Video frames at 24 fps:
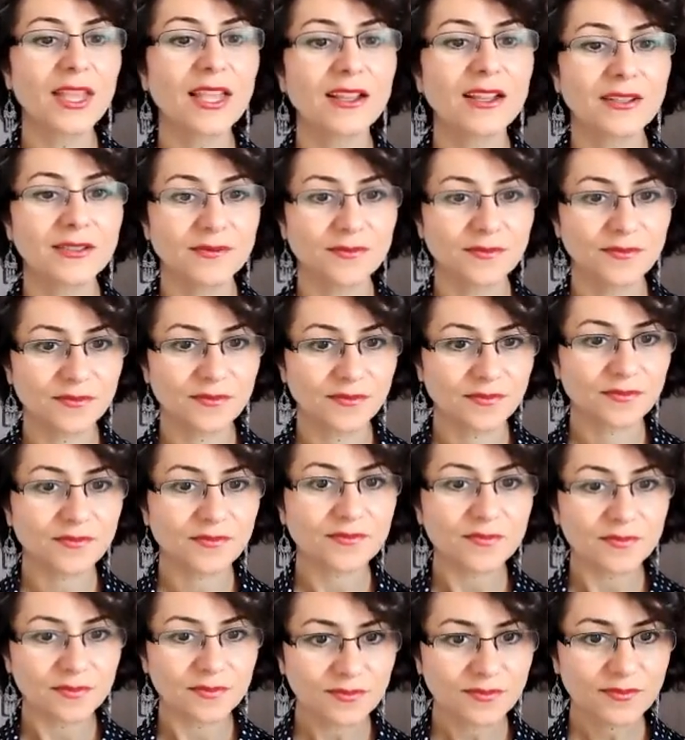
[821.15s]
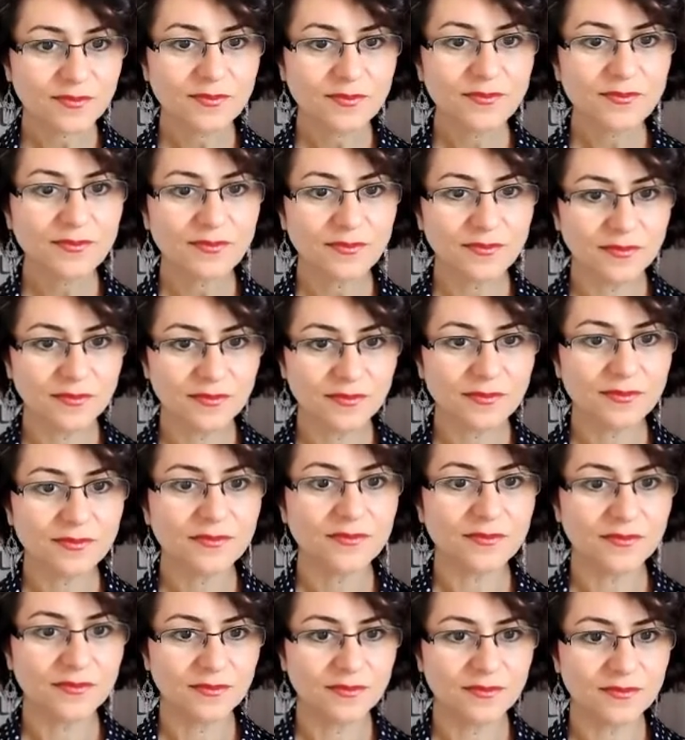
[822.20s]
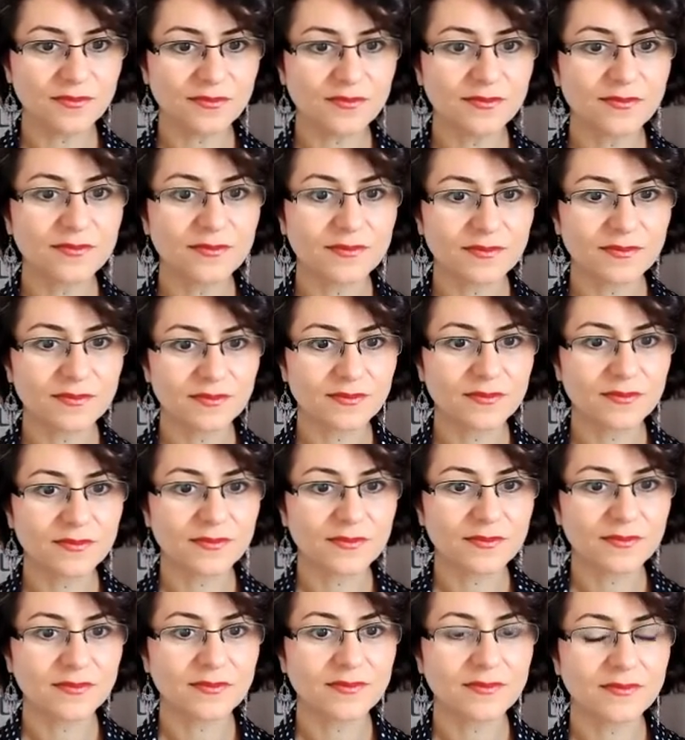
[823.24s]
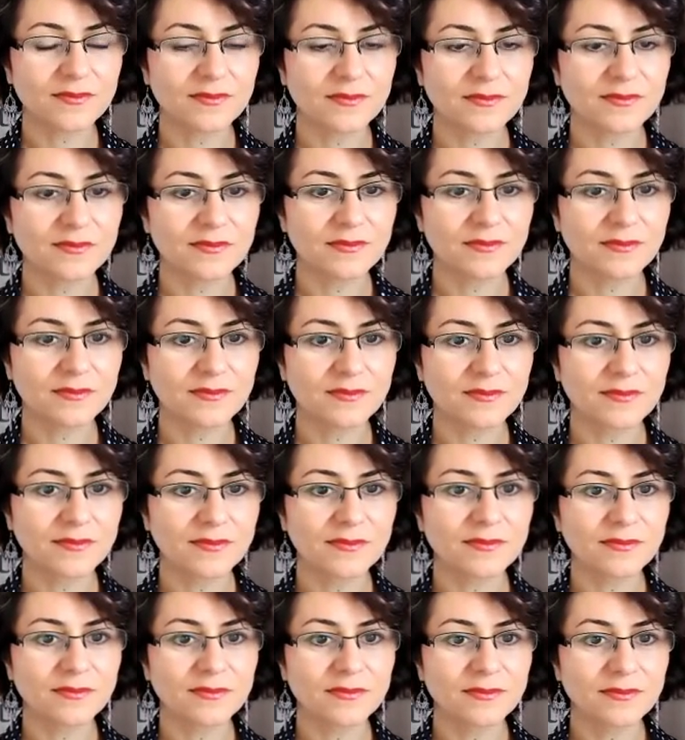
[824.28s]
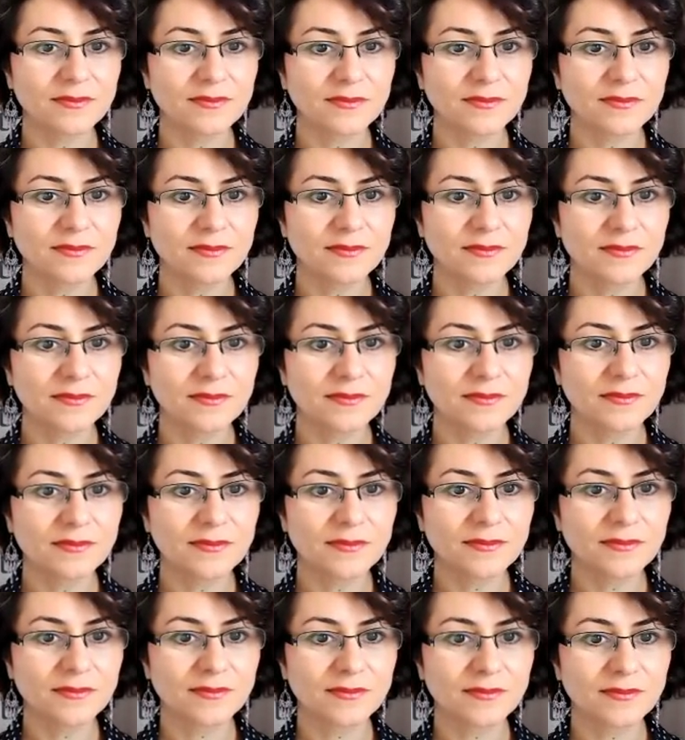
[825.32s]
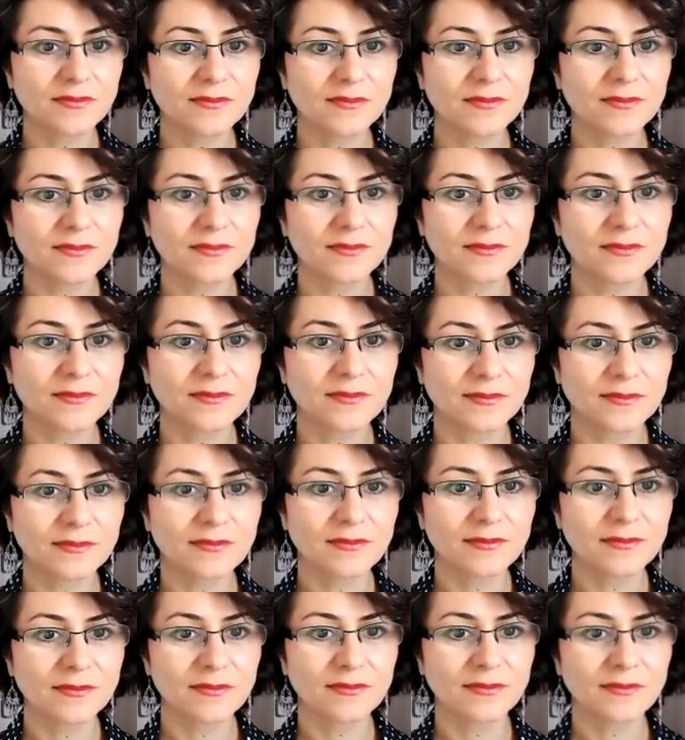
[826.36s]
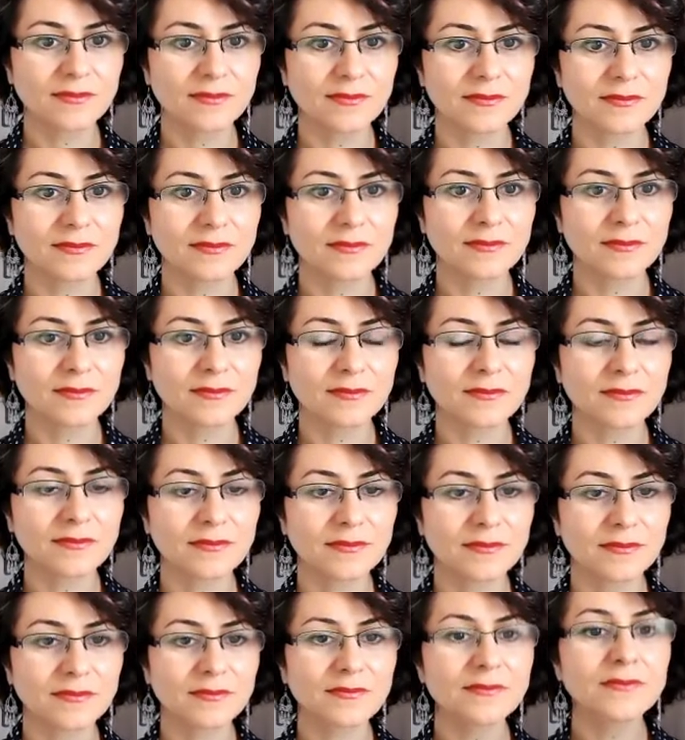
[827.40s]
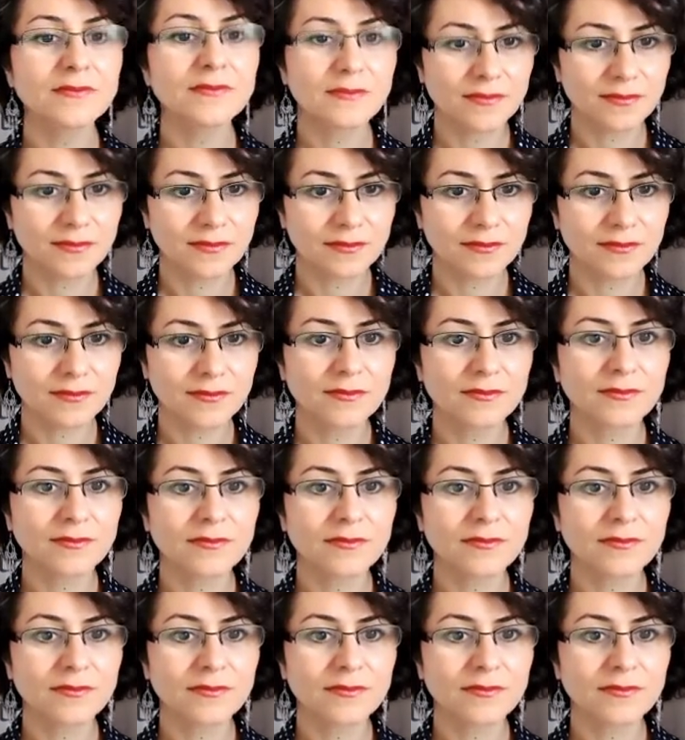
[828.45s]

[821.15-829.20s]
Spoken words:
[no speech]